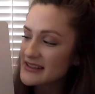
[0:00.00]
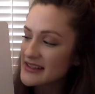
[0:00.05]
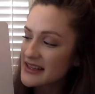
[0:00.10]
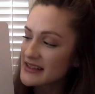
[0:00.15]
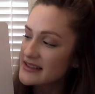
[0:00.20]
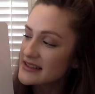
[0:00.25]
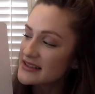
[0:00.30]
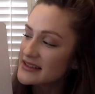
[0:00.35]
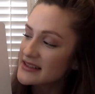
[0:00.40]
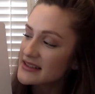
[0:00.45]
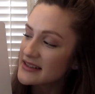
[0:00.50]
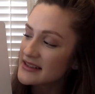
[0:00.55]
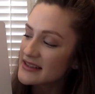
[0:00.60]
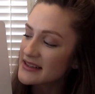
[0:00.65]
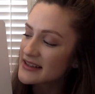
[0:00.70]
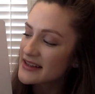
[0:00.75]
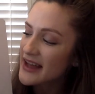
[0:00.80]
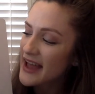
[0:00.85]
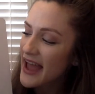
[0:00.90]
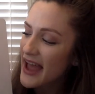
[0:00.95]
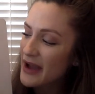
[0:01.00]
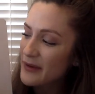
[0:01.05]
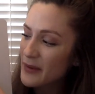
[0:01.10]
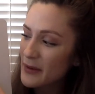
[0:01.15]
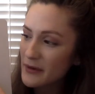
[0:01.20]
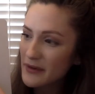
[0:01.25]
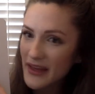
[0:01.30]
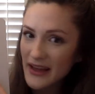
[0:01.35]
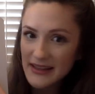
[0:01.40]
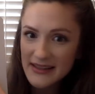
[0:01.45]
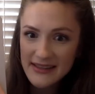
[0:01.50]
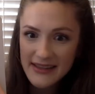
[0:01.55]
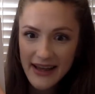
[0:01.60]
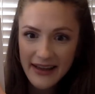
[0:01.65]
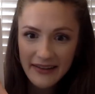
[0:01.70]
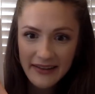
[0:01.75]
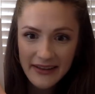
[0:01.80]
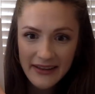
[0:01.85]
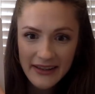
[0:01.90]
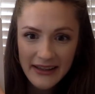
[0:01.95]
says N. And remember that
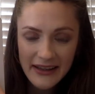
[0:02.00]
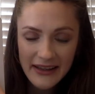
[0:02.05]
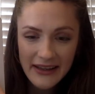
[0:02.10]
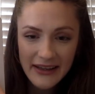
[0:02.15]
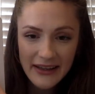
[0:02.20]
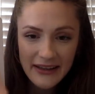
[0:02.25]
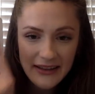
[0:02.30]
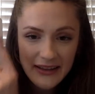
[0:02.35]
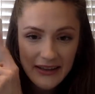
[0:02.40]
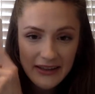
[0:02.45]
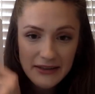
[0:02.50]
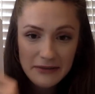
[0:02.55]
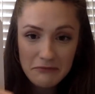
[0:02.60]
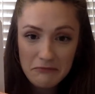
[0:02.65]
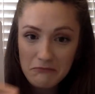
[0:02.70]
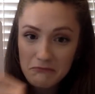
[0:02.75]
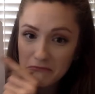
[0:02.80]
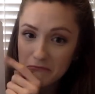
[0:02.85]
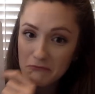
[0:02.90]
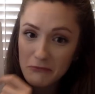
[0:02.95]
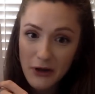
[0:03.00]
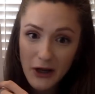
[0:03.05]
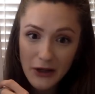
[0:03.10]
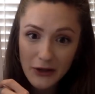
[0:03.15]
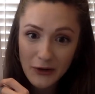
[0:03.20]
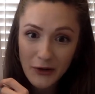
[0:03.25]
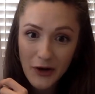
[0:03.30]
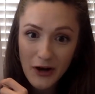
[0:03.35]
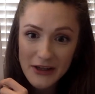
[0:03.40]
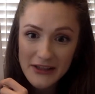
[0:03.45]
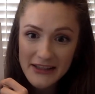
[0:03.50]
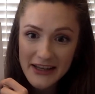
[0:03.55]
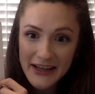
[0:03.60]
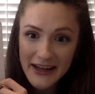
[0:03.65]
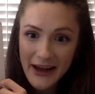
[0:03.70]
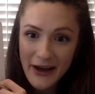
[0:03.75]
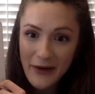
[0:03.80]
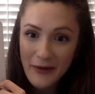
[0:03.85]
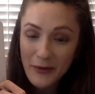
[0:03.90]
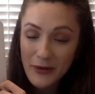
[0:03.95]
silent E, got to cross that
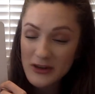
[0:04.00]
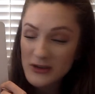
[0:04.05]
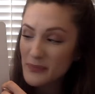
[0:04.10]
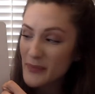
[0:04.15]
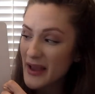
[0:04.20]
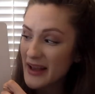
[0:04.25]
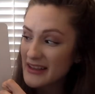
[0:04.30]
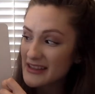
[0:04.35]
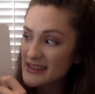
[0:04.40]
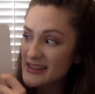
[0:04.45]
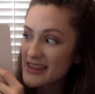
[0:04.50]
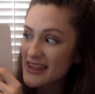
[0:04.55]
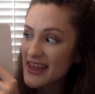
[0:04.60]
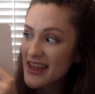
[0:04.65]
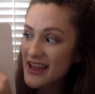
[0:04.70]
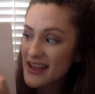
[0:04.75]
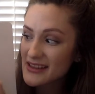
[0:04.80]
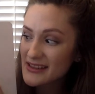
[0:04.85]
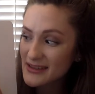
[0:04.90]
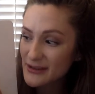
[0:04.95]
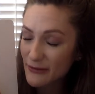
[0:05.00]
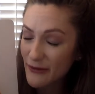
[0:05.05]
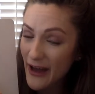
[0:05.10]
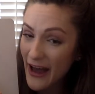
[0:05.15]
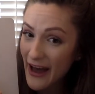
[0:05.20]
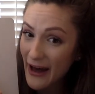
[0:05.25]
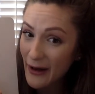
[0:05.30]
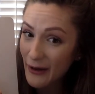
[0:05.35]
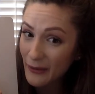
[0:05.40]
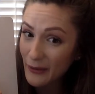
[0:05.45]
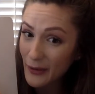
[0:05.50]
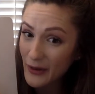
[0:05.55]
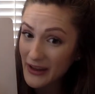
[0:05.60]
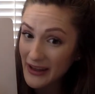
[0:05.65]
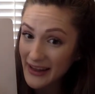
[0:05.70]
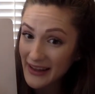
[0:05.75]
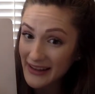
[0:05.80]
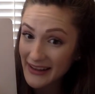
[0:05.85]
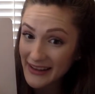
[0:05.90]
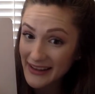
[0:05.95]
out, which makes this vowel
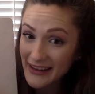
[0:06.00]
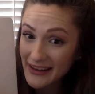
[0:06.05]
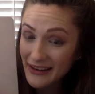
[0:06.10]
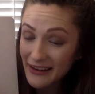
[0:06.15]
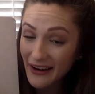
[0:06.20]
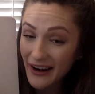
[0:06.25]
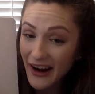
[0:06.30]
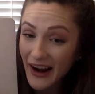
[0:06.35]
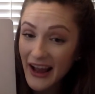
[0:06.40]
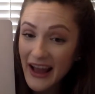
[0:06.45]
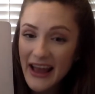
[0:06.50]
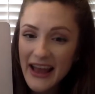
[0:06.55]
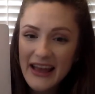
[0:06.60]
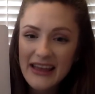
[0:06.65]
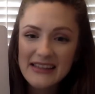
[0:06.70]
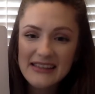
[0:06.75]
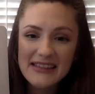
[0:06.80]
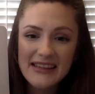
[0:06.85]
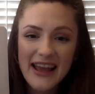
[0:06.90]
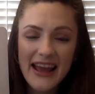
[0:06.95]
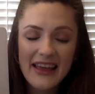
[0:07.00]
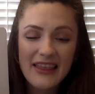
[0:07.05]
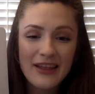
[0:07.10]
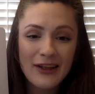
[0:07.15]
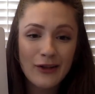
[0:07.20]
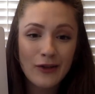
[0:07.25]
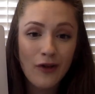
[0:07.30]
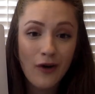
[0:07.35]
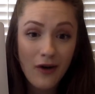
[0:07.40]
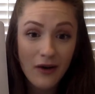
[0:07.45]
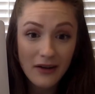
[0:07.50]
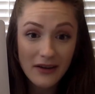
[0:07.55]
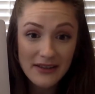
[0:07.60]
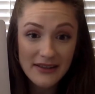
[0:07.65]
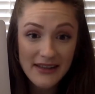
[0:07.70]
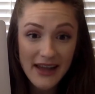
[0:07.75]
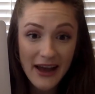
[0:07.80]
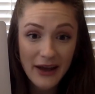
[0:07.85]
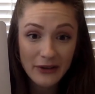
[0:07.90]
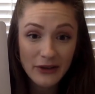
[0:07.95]
in here say the long
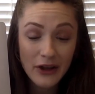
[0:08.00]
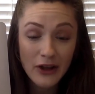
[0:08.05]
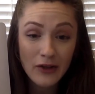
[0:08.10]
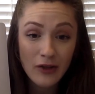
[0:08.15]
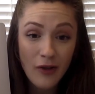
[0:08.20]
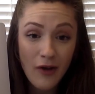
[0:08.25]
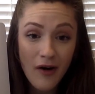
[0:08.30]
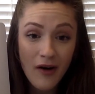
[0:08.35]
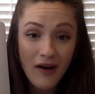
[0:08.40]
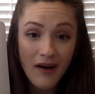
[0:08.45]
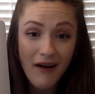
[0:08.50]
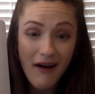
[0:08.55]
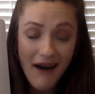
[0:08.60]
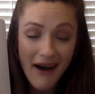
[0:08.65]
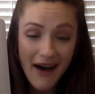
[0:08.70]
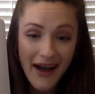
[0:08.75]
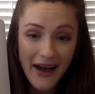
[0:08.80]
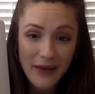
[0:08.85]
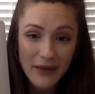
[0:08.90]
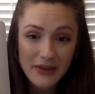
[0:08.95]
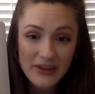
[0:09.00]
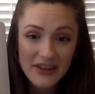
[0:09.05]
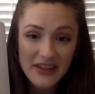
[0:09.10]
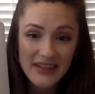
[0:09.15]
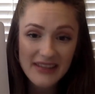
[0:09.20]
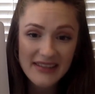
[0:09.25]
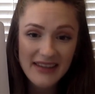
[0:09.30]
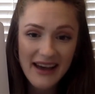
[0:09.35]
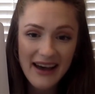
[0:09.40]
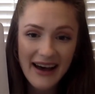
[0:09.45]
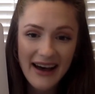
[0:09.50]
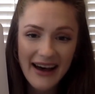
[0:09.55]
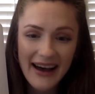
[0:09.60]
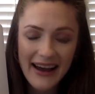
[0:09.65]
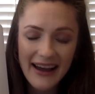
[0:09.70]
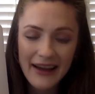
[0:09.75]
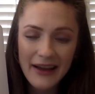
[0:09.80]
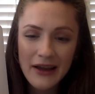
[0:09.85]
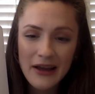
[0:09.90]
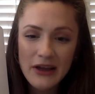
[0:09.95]
sound, the long I, which says
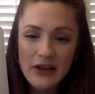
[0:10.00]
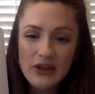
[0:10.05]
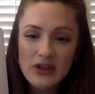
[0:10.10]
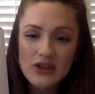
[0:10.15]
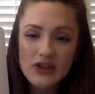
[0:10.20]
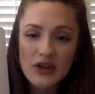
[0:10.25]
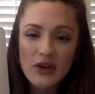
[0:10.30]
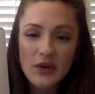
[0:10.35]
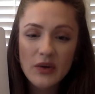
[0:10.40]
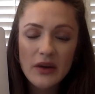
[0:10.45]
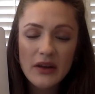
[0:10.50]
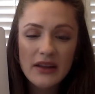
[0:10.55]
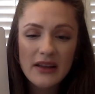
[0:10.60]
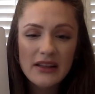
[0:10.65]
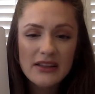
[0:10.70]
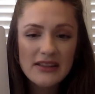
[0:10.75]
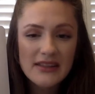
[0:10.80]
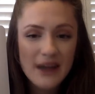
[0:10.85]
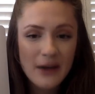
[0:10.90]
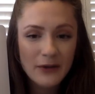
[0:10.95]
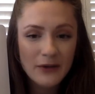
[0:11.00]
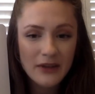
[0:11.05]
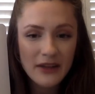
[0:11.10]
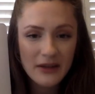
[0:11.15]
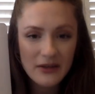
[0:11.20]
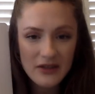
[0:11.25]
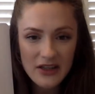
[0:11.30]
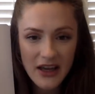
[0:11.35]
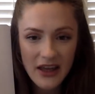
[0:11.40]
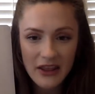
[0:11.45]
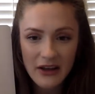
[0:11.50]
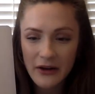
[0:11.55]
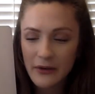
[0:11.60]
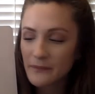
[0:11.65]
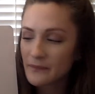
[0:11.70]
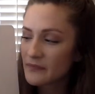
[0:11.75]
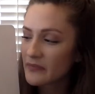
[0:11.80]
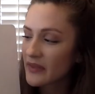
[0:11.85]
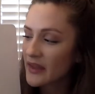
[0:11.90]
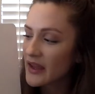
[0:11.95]
I. So let's sound it out together.
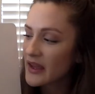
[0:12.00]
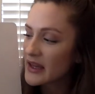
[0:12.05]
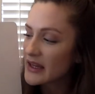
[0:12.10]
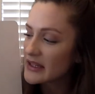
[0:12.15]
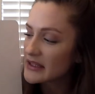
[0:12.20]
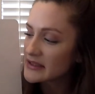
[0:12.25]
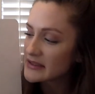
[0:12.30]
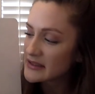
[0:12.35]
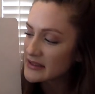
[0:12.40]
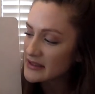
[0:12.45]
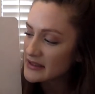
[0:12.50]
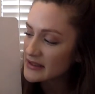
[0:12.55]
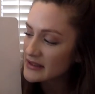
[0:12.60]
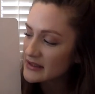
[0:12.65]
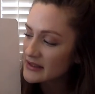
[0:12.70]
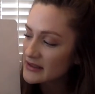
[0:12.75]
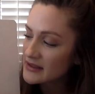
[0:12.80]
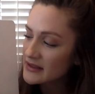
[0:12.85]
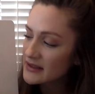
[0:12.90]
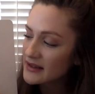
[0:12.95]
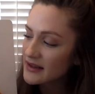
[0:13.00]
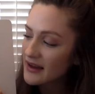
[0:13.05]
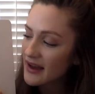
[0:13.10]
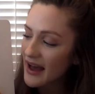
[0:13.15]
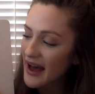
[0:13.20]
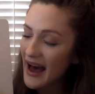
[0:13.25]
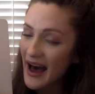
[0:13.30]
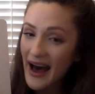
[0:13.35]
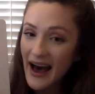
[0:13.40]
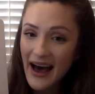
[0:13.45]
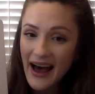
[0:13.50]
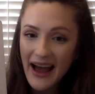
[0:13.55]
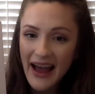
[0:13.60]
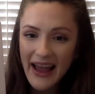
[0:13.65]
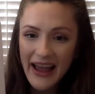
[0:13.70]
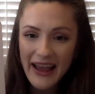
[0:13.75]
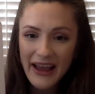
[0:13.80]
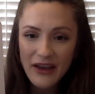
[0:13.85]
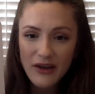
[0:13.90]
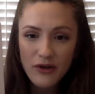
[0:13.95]
N,
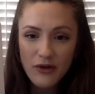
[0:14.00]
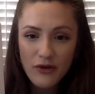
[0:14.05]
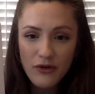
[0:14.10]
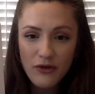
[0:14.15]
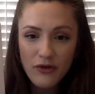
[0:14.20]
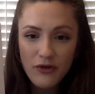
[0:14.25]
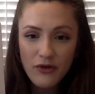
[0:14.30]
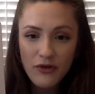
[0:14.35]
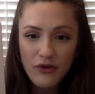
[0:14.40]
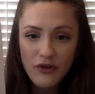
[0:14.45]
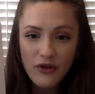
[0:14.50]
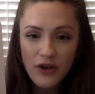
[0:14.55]
I, F.